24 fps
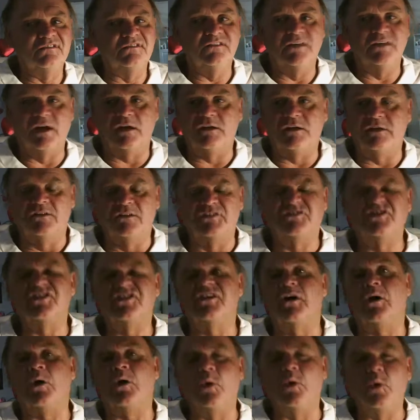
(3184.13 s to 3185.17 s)
got killed. It took
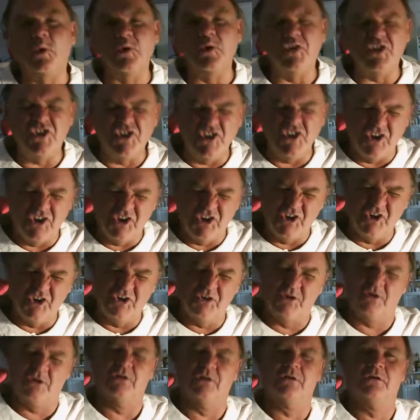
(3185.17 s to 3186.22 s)
a whole
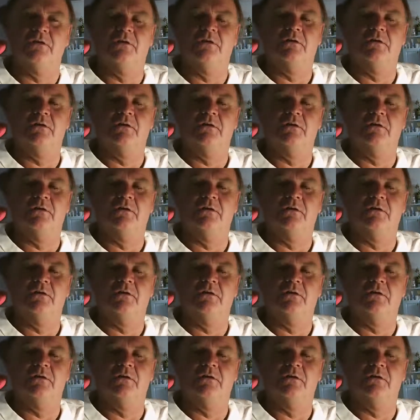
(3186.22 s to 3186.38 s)
year